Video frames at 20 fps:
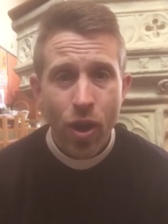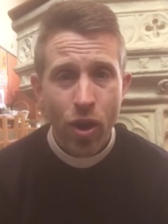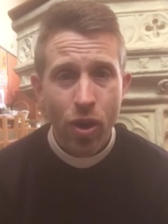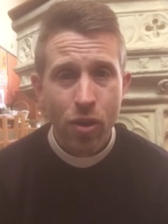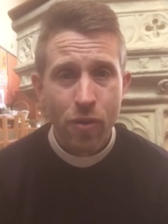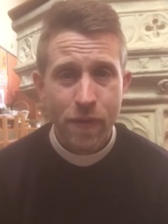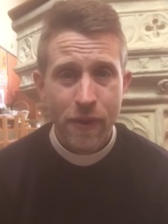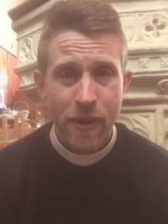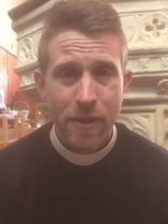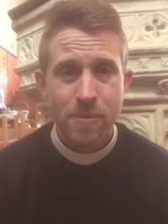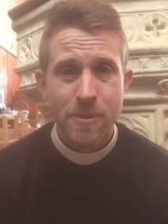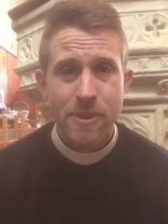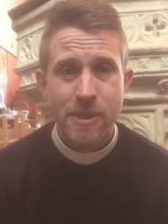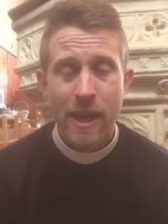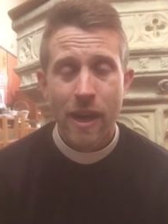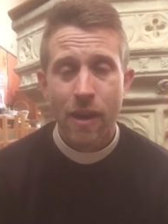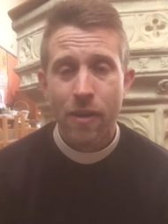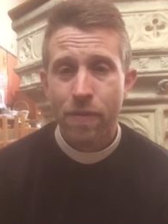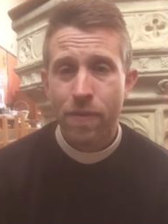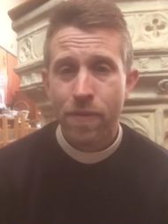of
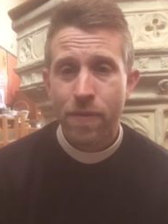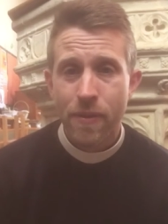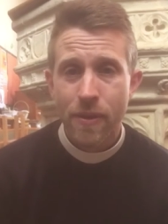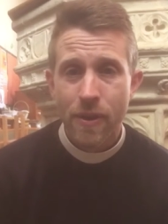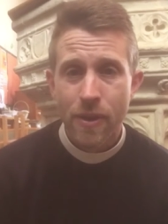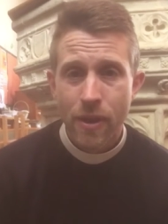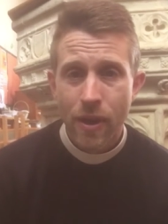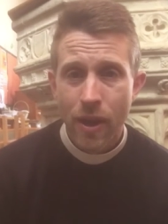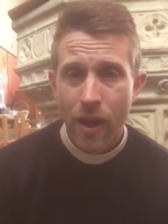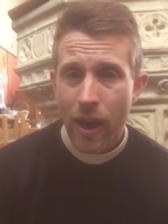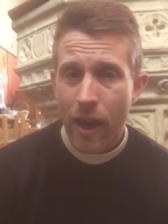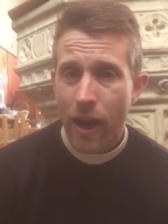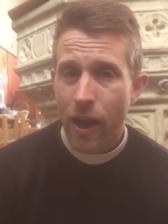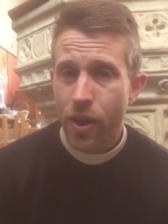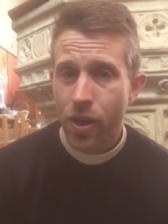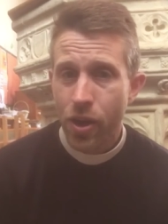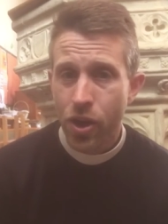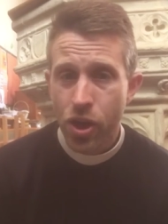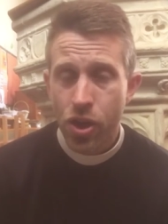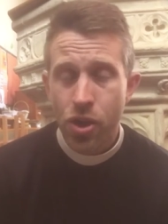himself.
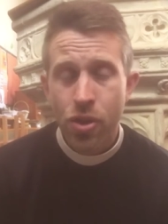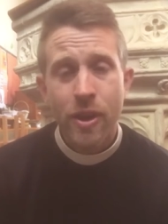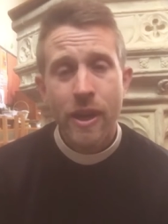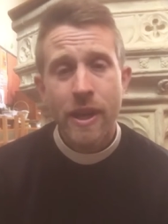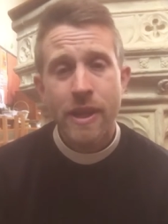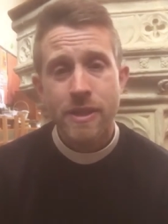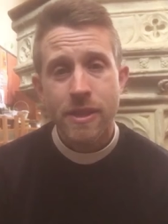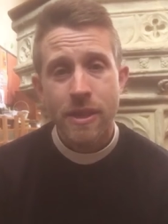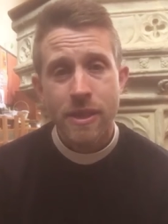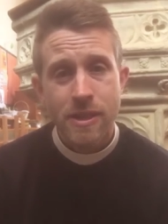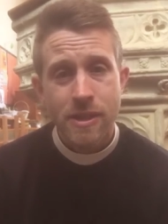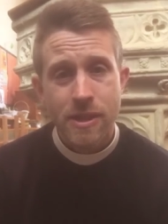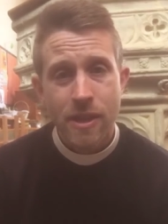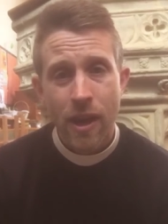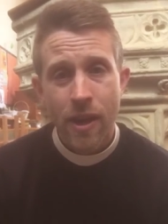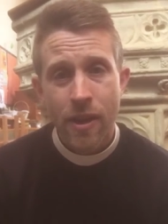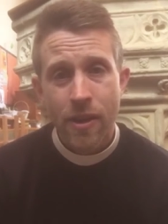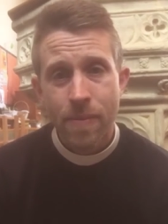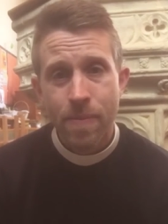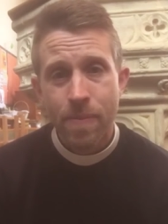Uh, who is the
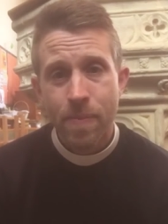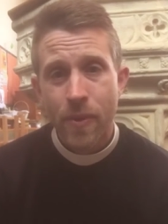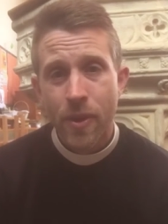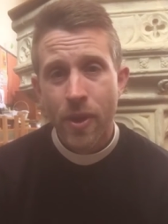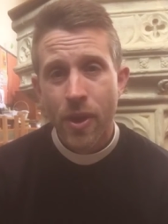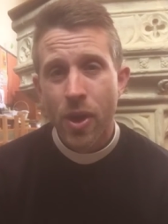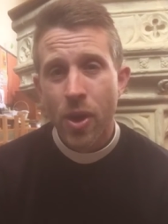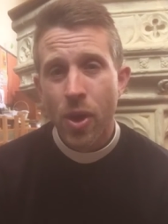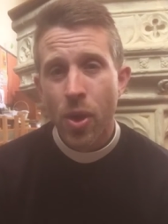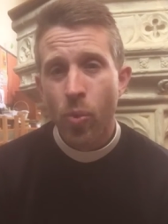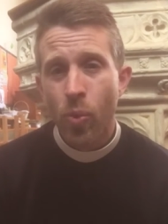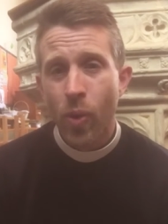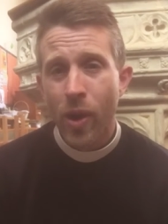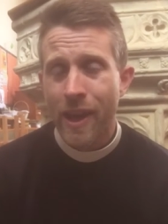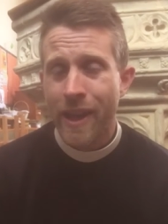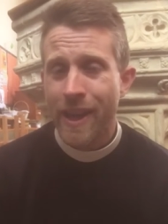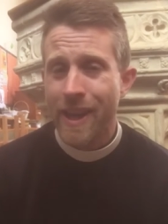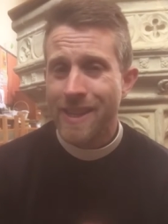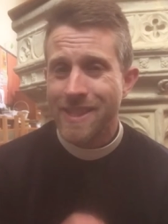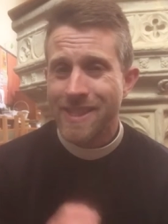Son?
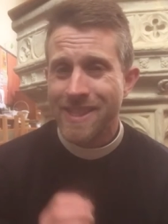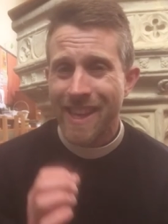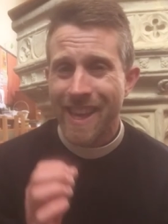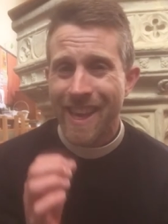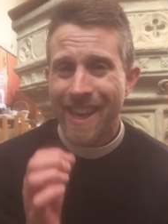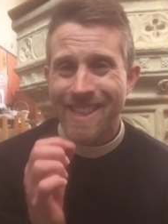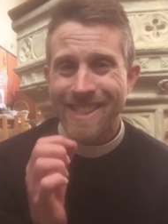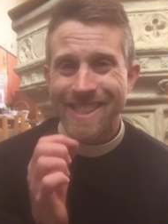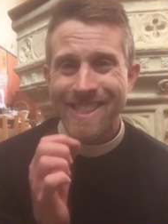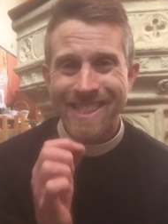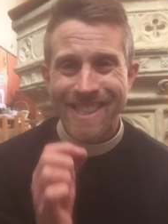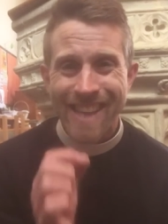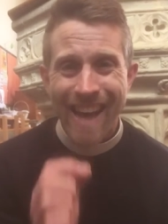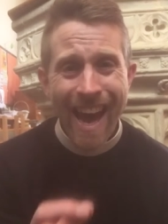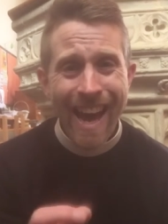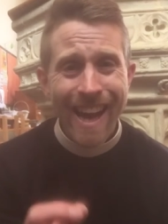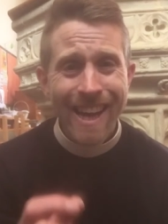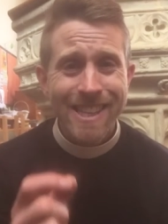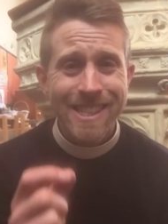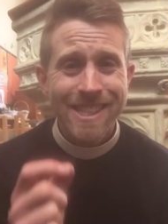Well, he is the
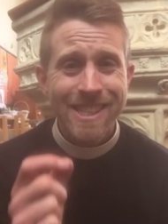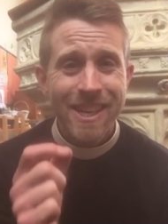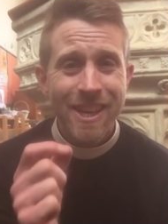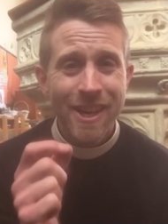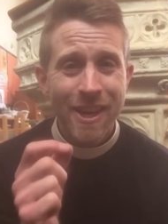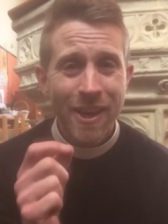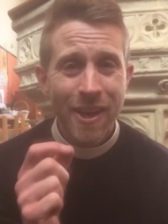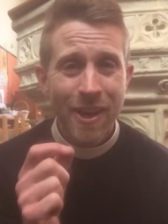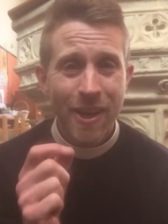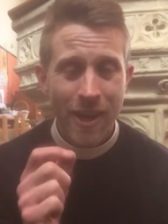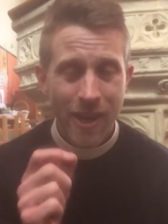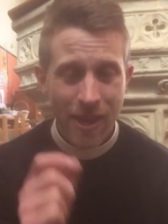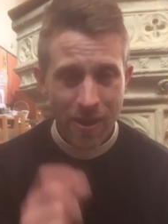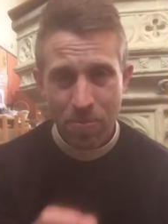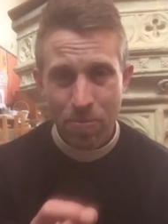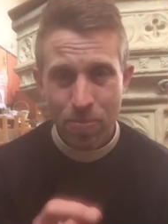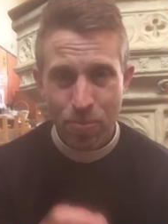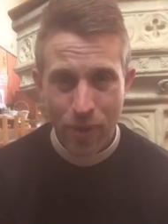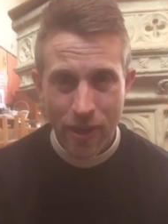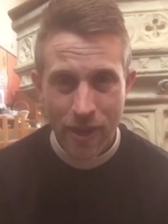exact
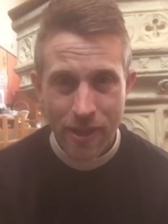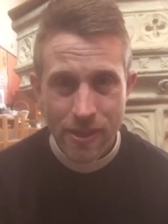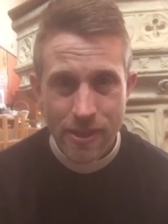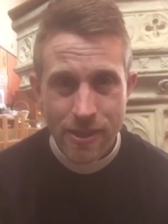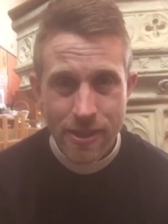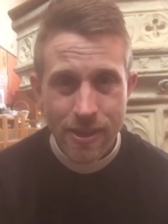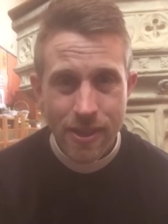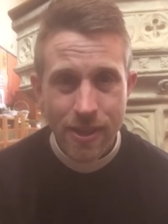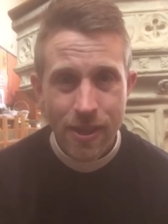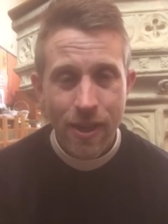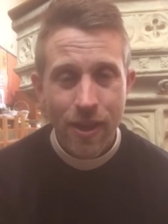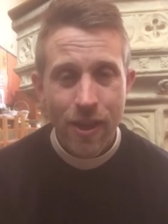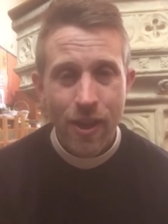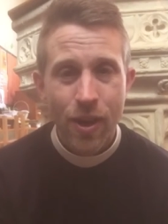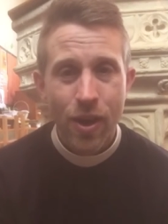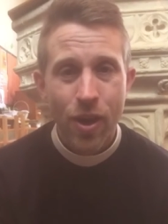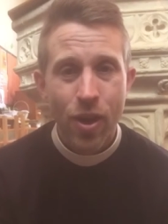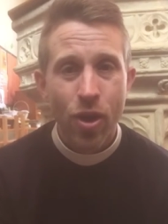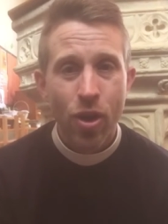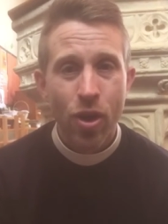imprint
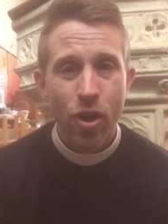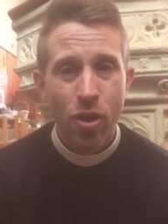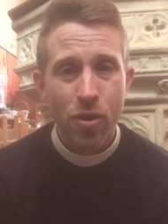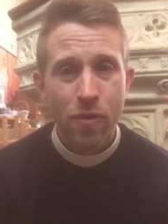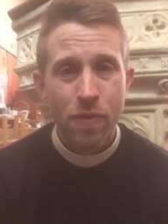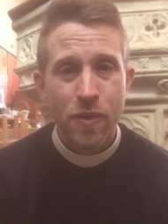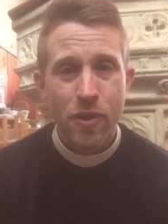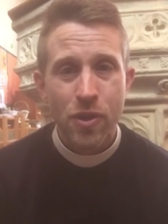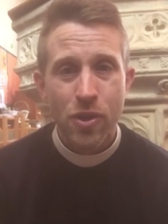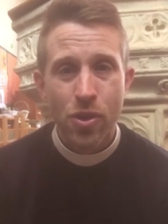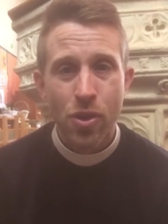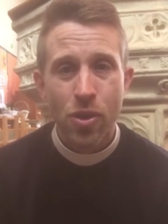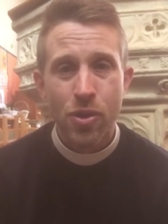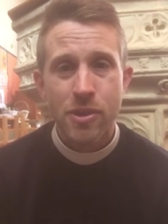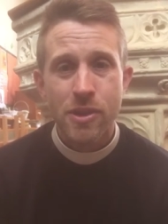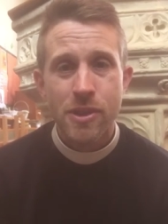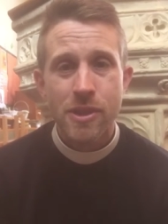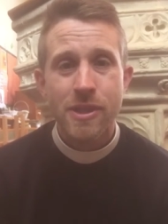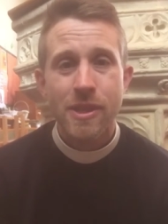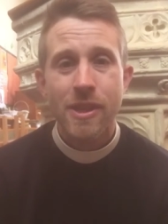of
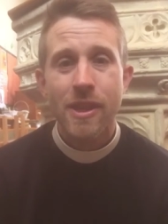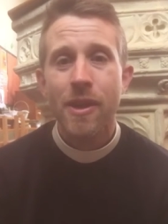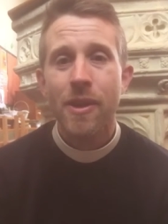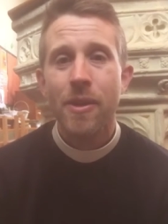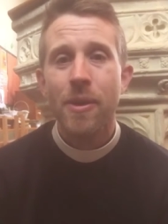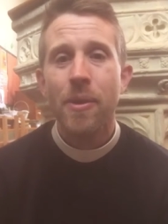God's